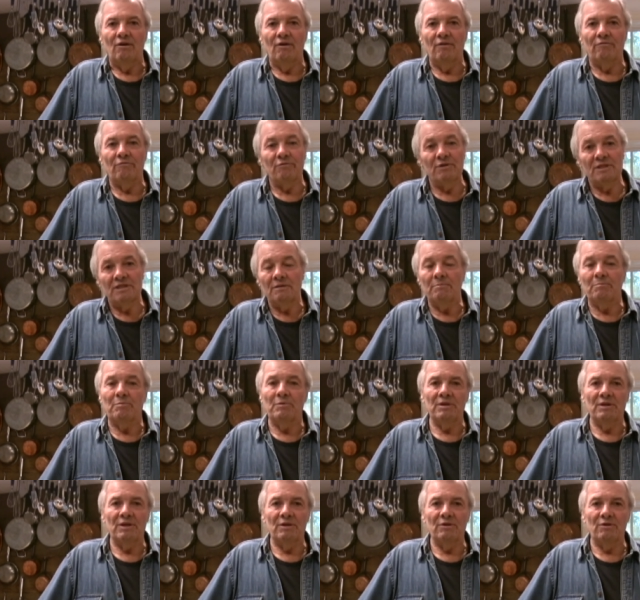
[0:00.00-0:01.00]
of
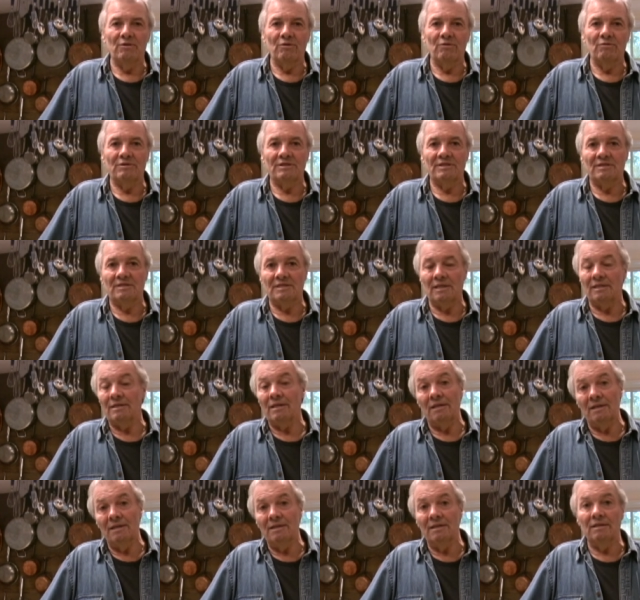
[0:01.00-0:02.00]
recipe, you know,
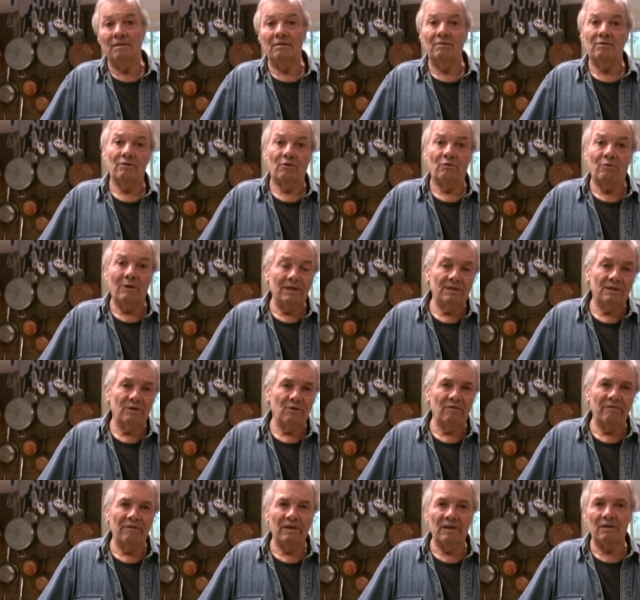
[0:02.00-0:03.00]
certainly uh,
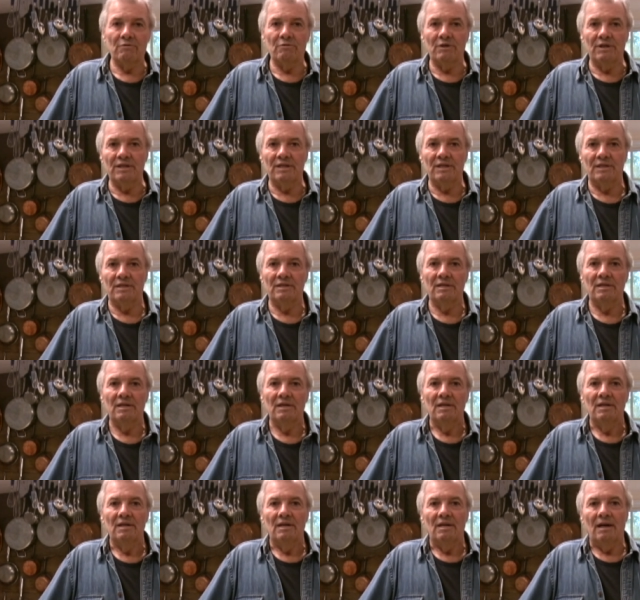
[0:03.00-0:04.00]
quality of ingredient.
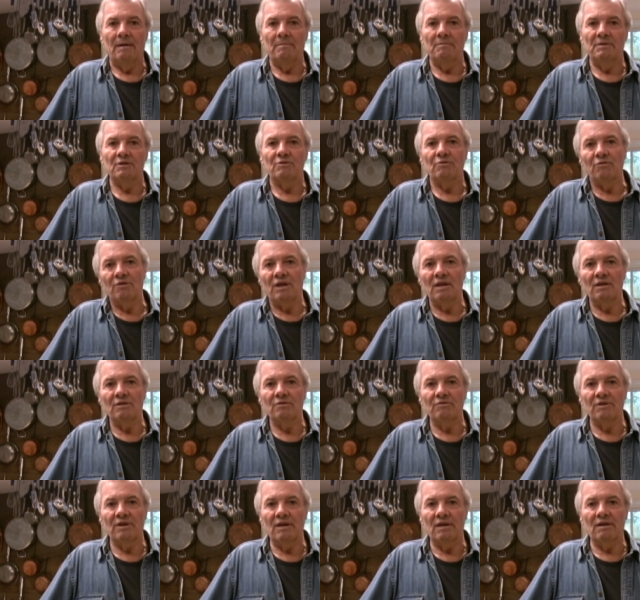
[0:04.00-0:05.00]
I mean,
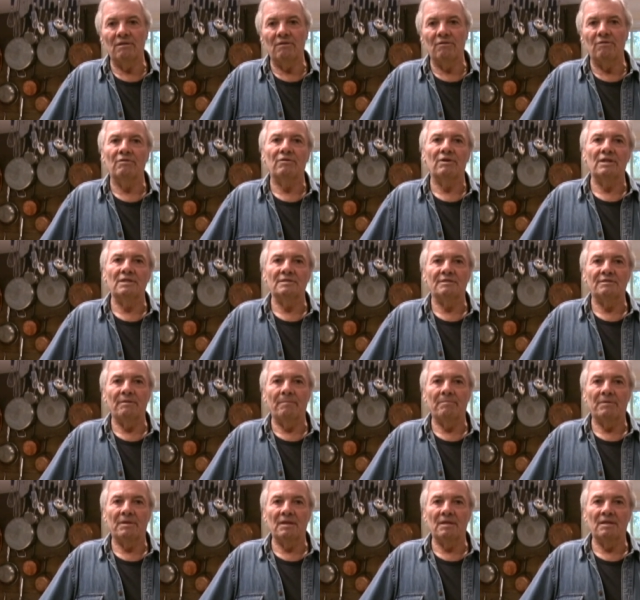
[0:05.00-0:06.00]
cooking together and
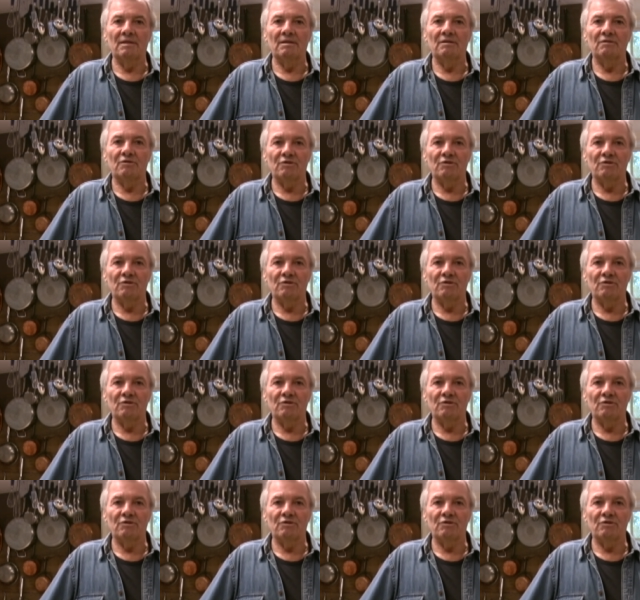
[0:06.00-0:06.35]
something